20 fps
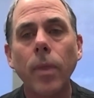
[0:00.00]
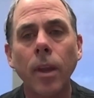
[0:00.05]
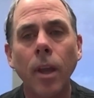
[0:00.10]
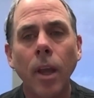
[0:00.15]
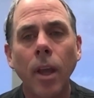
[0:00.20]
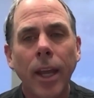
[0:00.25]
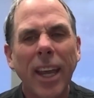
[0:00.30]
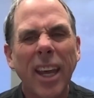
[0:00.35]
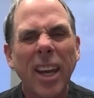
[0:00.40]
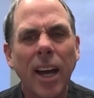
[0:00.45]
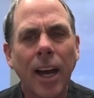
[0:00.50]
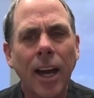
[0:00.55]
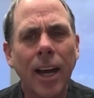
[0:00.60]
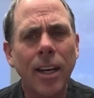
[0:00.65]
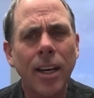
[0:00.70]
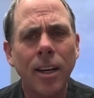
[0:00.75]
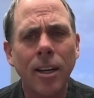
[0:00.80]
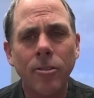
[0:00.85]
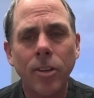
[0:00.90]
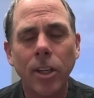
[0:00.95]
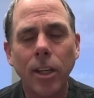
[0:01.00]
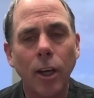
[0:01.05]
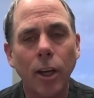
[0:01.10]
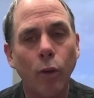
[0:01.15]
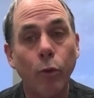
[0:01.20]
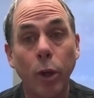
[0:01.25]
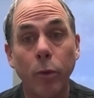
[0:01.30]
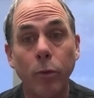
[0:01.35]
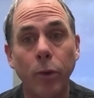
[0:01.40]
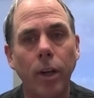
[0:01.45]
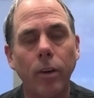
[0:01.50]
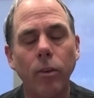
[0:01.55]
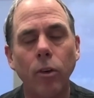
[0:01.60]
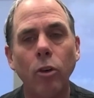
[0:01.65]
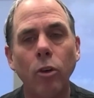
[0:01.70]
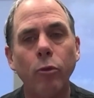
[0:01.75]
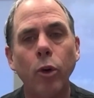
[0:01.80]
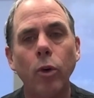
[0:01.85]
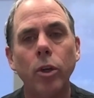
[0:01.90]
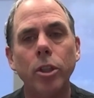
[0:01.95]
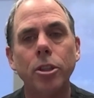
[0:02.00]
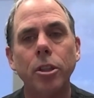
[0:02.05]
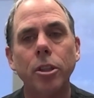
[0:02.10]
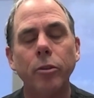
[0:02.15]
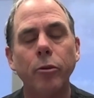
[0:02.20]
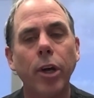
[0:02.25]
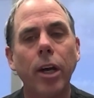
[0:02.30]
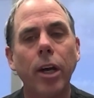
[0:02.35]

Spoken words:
And I didn't even tell people I wrote poetry back